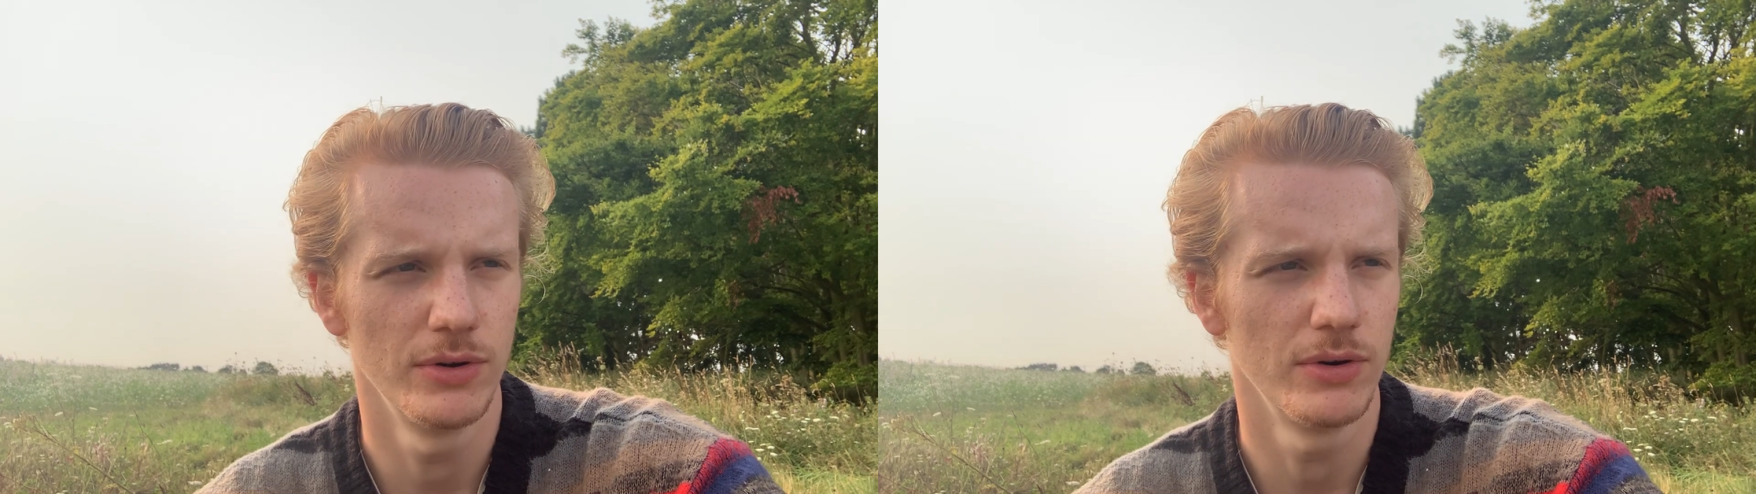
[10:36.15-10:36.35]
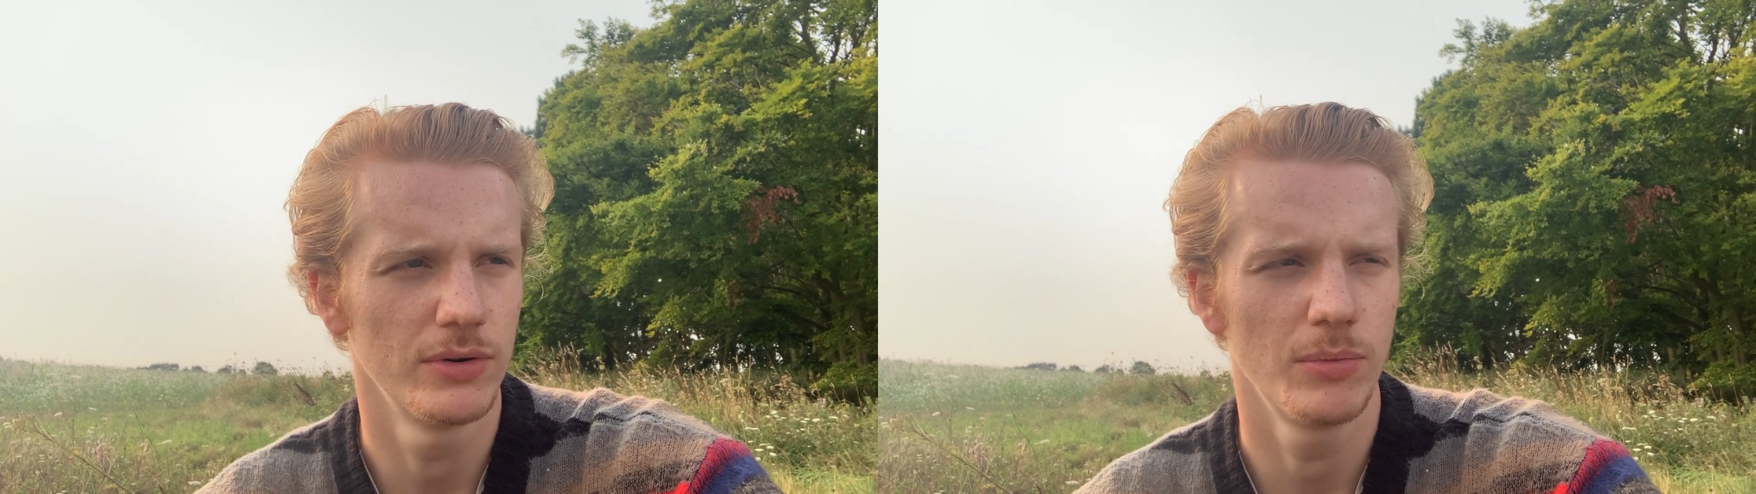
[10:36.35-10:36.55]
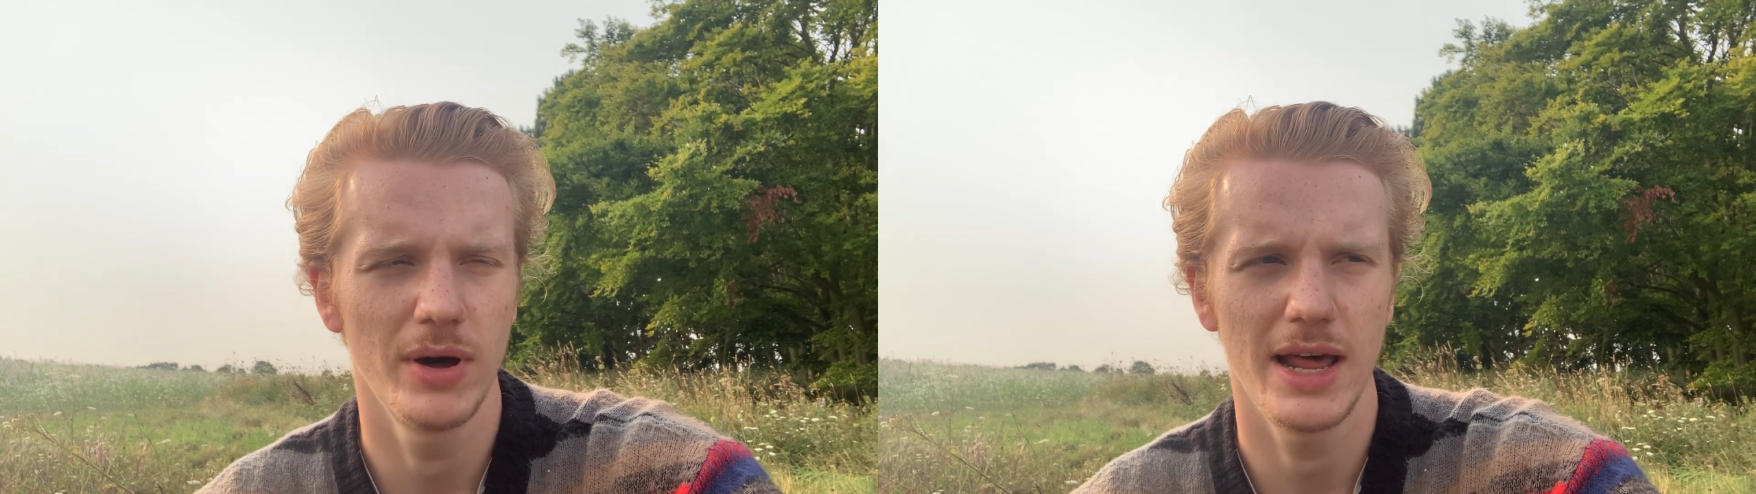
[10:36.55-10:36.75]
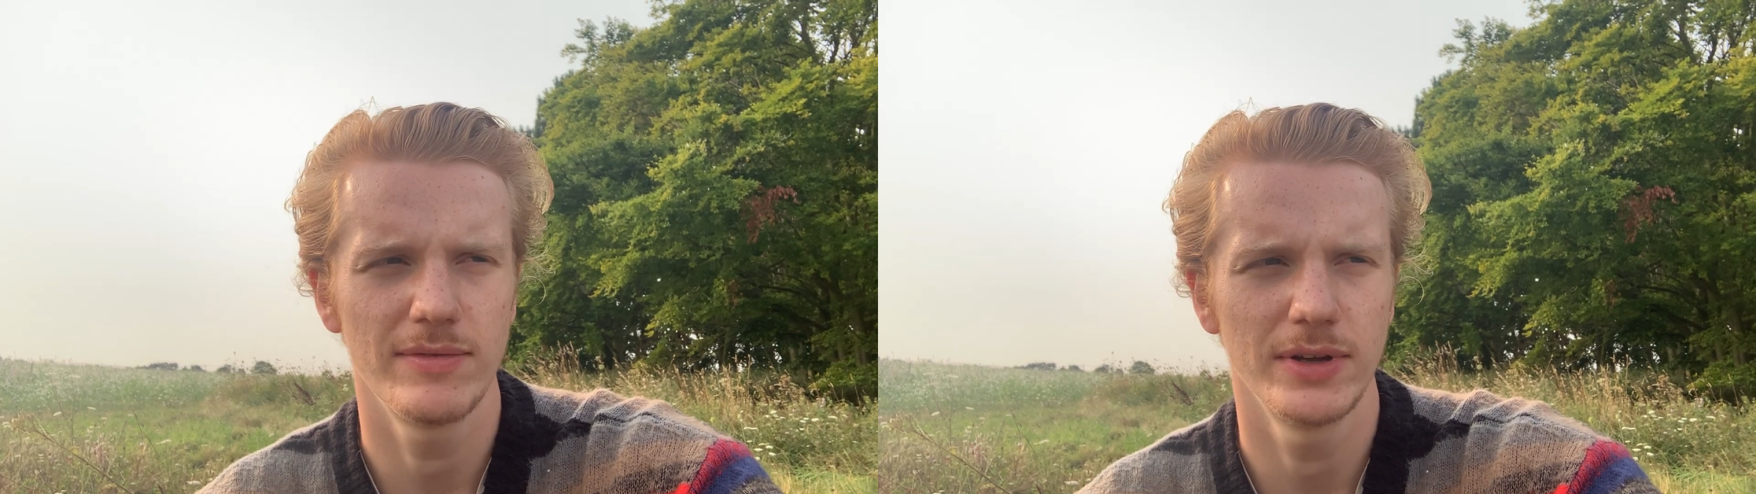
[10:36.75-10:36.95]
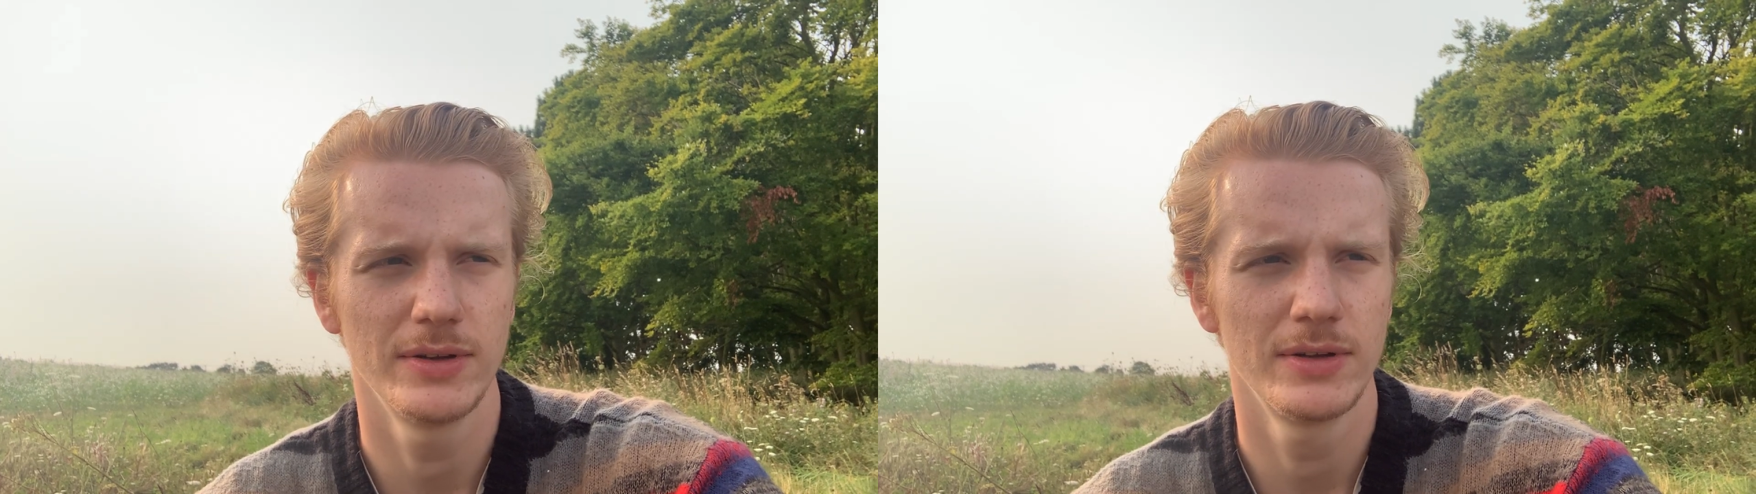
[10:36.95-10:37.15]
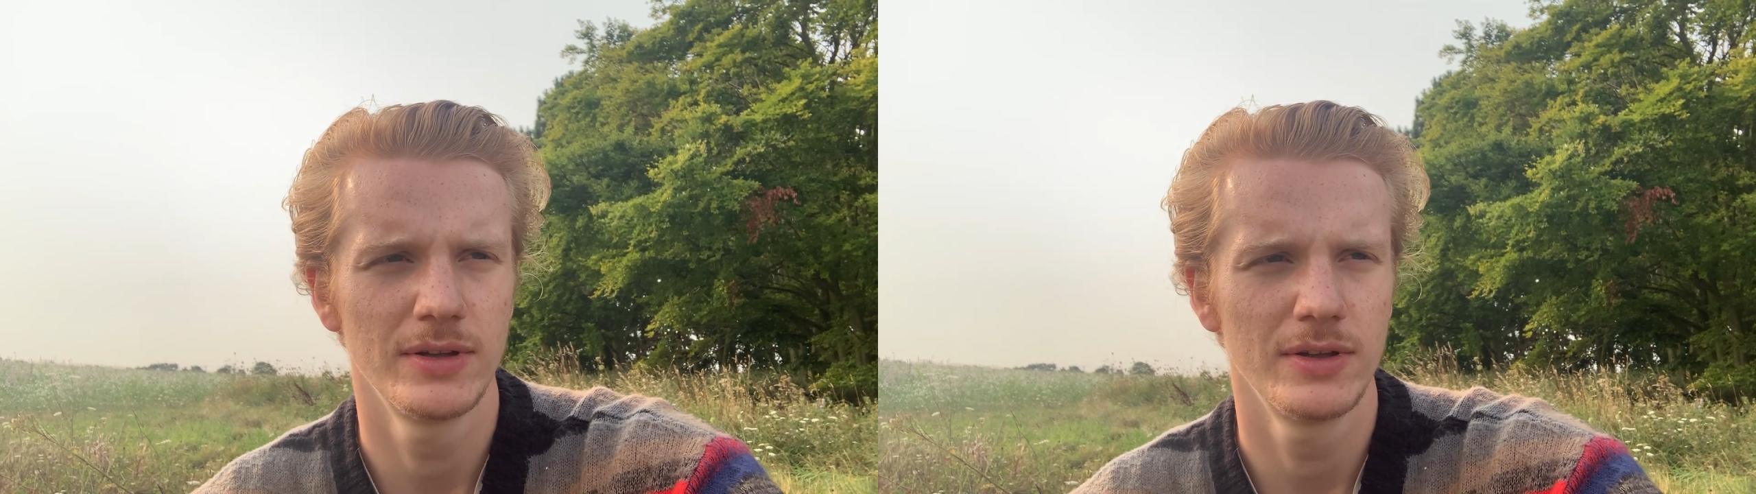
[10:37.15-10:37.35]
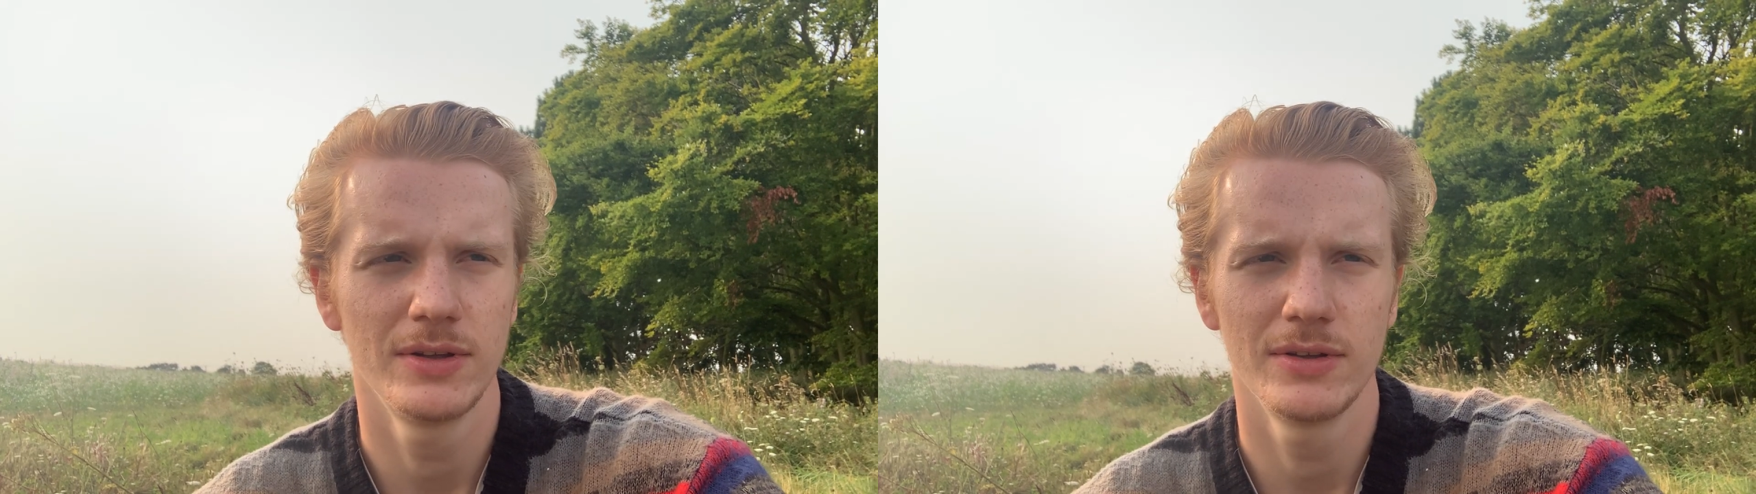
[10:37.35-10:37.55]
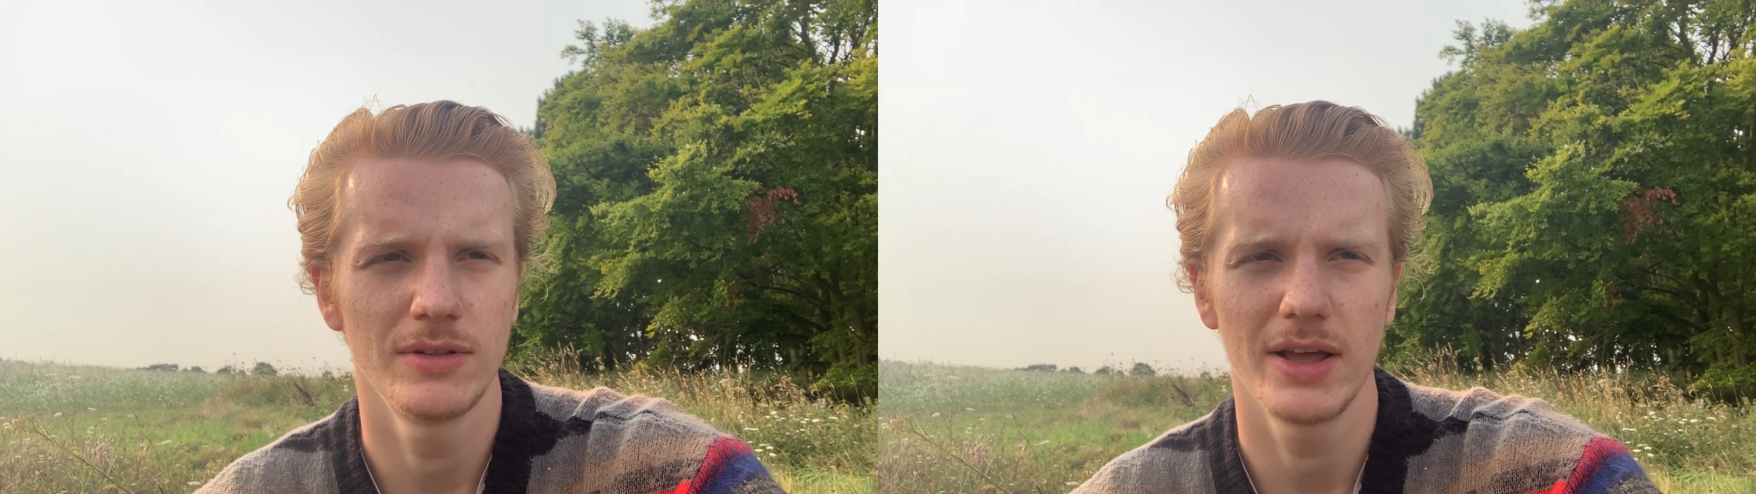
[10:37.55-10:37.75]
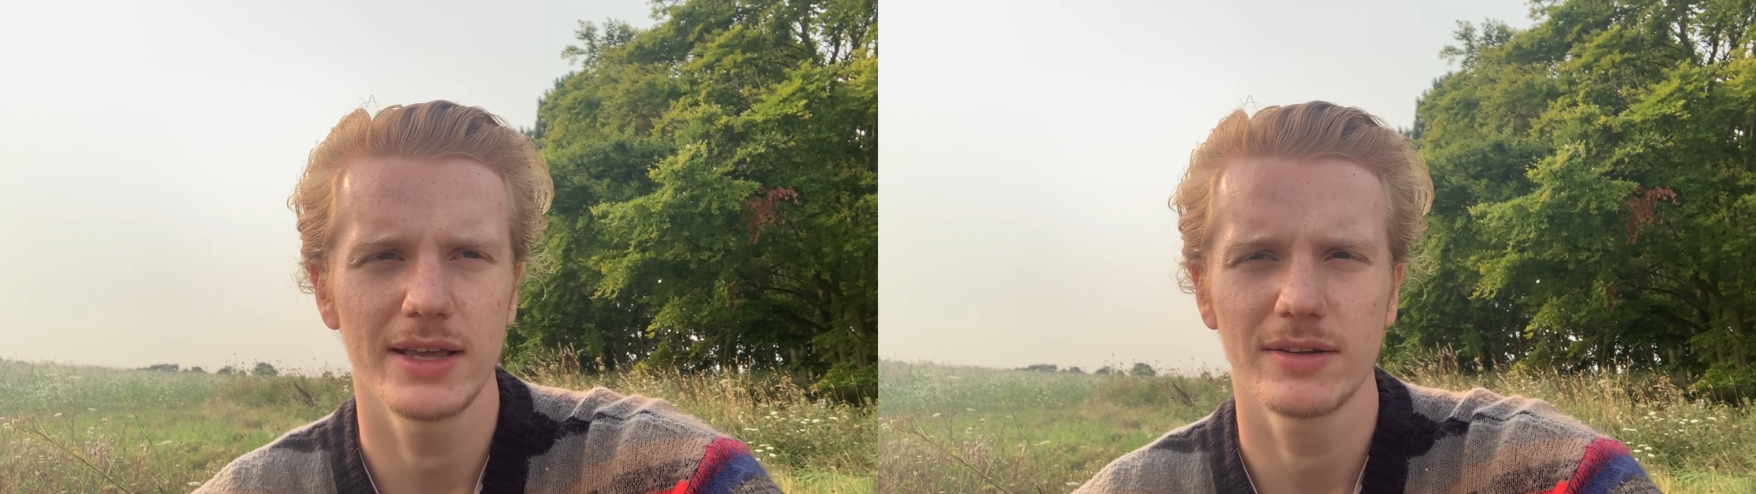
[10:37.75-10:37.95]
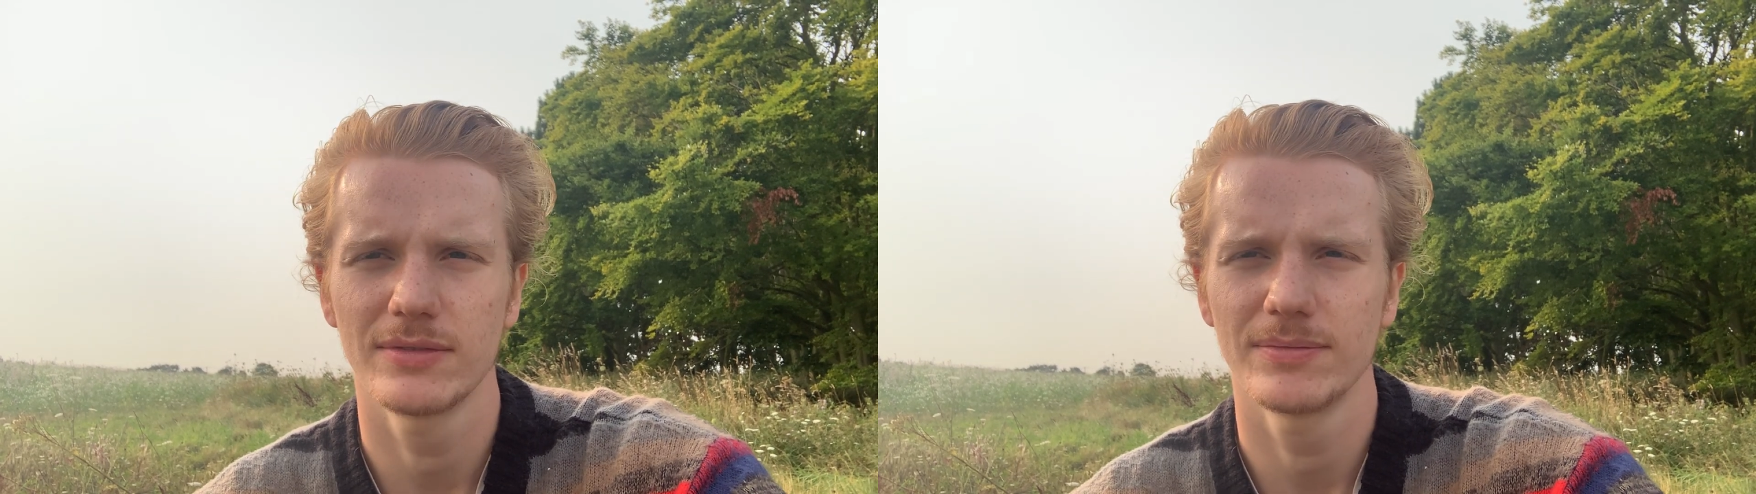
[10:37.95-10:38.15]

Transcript: or whatever, like